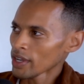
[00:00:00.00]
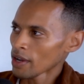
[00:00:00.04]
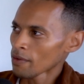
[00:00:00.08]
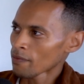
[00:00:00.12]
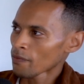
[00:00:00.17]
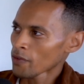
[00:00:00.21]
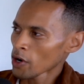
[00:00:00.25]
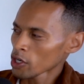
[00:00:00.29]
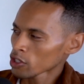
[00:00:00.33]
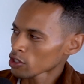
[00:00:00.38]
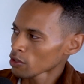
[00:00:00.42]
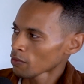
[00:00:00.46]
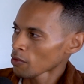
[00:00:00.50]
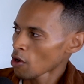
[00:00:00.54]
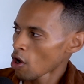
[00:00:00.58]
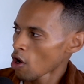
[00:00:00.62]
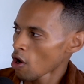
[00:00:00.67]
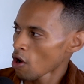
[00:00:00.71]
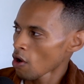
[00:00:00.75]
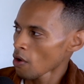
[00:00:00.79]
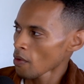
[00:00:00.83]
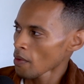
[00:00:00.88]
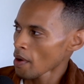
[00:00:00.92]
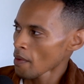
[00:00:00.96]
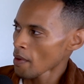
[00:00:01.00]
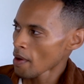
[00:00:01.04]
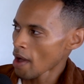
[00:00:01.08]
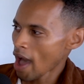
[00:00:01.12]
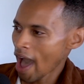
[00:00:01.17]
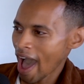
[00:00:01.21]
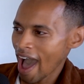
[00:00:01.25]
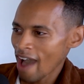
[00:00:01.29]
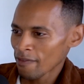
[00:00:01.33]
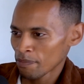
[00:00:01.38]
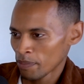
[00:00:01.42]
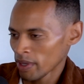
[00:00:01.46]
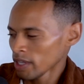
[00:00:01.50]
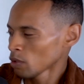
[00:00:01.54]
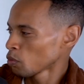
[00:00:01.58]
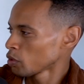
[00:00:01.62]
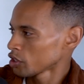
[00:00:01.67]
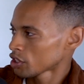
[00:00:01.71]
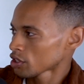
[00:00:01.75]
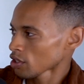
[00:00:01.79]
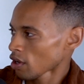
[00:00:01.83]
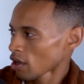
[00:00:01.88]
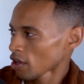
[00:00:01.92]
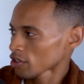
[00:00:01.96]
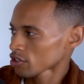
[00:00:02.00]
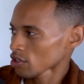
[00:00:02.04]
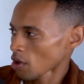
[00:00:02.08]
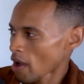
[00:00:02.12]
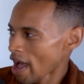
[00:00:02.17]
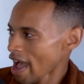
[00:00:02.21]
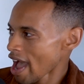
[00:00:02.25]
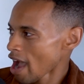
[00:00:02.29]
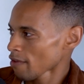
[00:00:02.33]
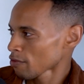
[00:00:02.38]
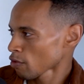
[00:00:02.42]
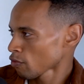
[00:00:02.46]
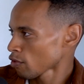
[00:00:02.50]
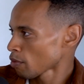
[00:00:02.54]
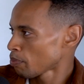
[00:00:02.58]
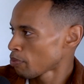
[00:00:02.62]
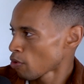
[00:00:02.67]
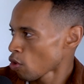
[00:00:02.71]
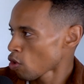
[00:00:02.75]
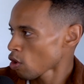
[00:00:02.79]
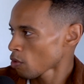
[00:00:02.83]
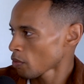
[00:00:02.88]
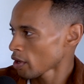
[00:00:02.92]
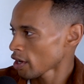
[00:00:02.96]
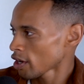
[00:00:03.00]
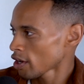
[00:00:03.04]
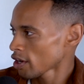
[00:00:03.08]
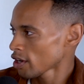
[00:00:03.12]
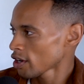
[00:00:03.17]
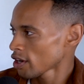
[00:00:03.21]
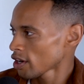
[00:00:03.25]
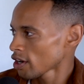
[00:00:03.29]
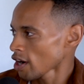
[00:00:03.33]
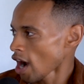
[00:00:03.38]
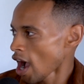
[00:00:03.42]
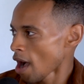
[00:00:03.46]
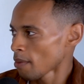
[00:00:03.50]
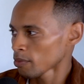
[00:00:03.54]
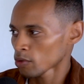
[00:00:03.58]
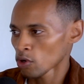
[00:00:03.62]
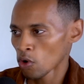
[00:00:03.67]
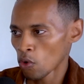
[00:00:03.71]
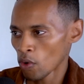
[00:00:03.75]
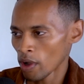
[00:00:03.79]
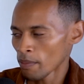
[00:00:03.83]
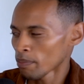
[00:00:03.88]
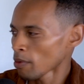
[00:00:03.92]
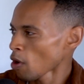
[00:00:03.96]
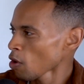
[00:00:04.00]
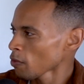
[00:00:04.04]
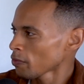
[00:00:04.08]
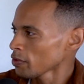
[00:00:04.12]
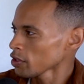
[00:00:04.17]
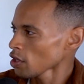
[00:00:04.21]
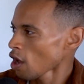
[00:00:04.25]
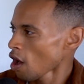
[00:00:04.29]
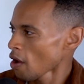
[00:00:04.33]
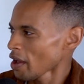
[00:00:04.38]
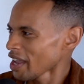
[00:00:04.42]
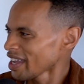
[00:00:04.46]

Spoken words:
first of all, I've been with y'all, so I have a rapport with her. I'm cool with both of y'all,